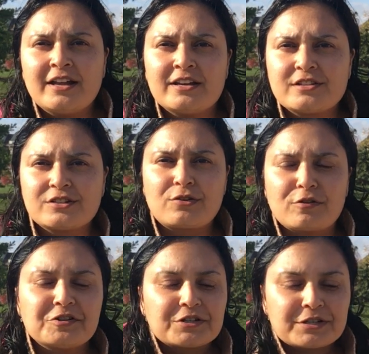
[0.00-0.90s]
It's just
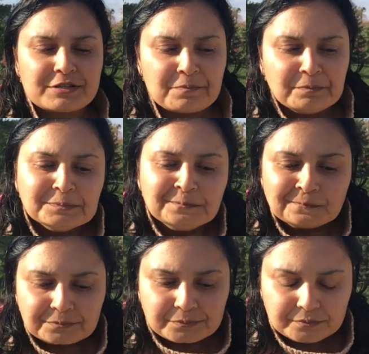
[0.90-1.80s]
gorgeous.
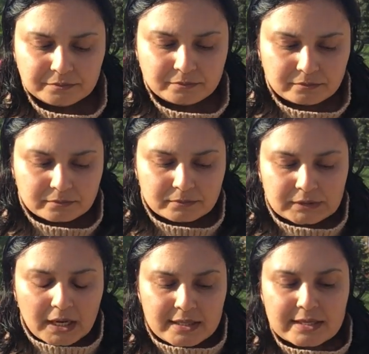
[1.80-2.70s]

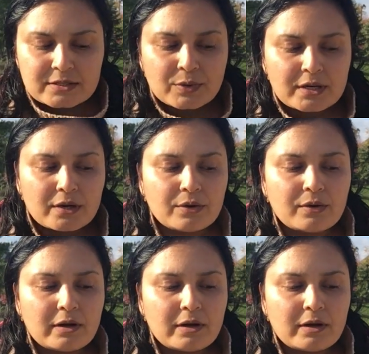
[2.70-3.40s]
In this video,